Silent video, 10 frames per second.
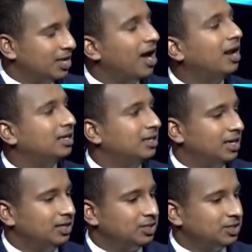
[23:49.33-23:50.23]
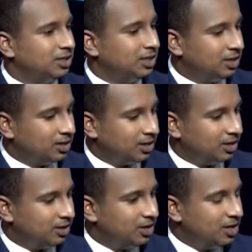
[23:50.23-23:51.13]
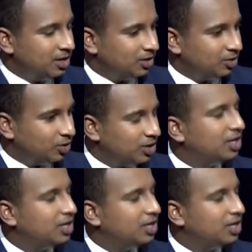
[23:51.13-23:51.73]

they aren't intelligent, and you know,